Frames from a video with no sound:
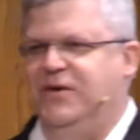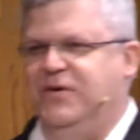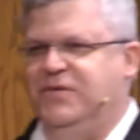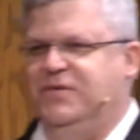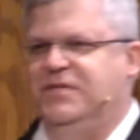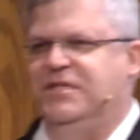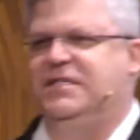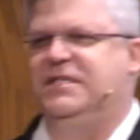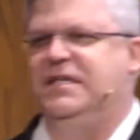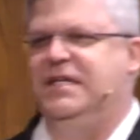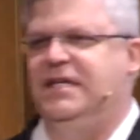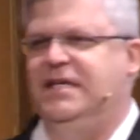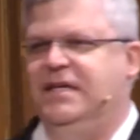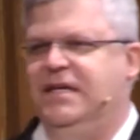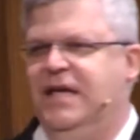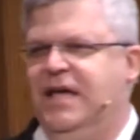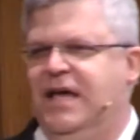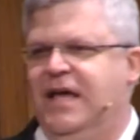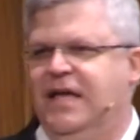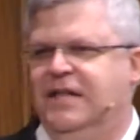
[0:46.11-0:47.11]
you
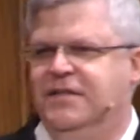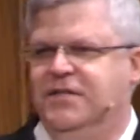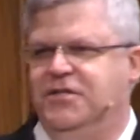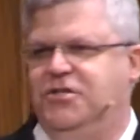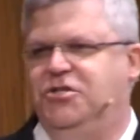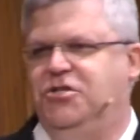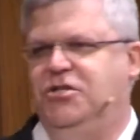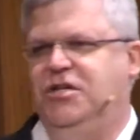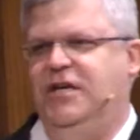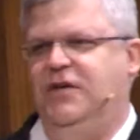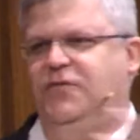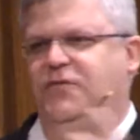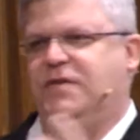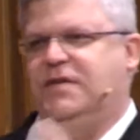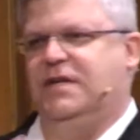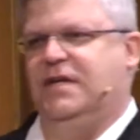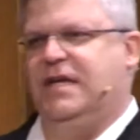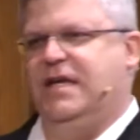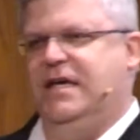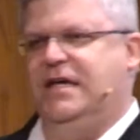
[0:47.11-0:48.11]
see this
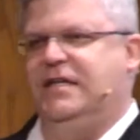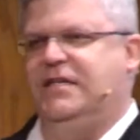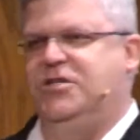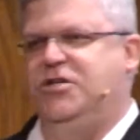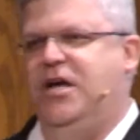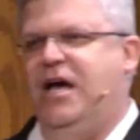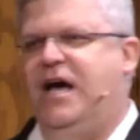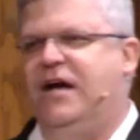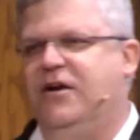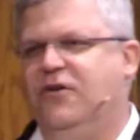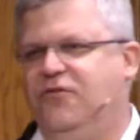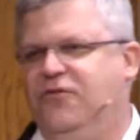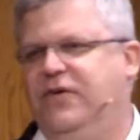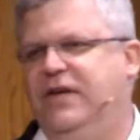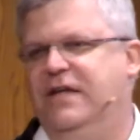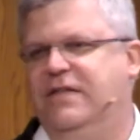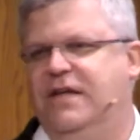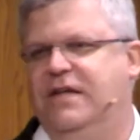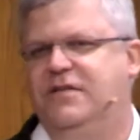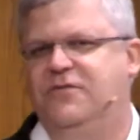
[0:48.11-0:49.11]
shift in geography,
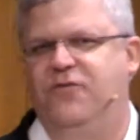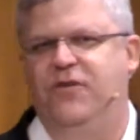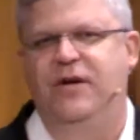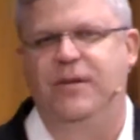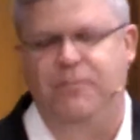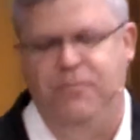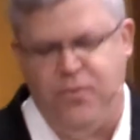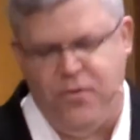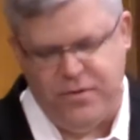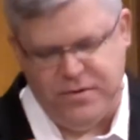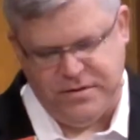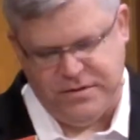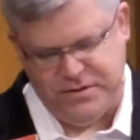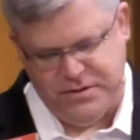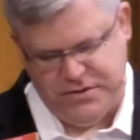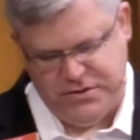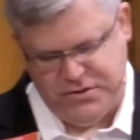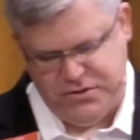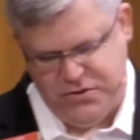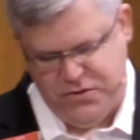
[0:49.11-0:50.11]
and that it's very important to
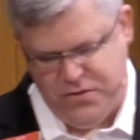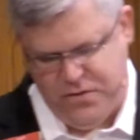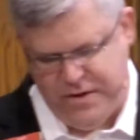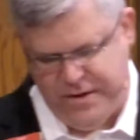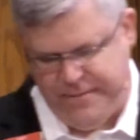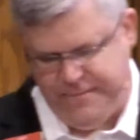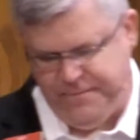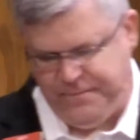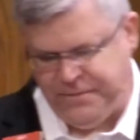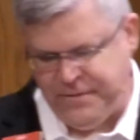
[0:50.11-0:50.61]
the story.